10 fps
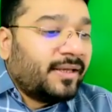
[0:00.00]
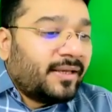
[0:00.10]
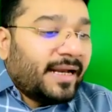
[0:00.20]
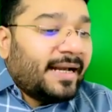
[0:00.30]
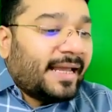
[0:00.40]

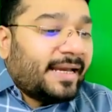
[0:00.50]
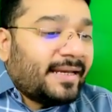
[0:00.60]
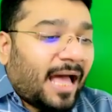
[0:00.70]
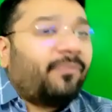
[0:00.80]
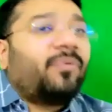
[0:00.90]
Indian
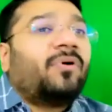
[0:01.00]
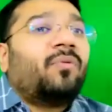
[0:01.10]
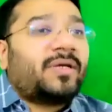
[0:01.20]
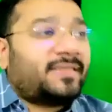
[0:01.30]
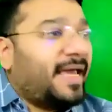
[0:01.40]
GAAP
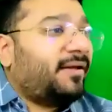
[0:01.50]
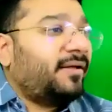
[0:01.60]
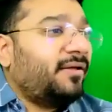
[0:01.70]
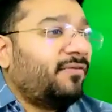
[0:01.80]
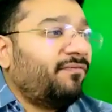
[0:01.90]
was
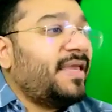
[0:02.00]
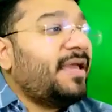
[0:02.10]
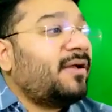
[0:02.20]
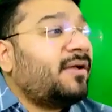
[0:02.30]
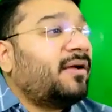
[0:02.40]
there.
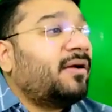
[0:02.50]
We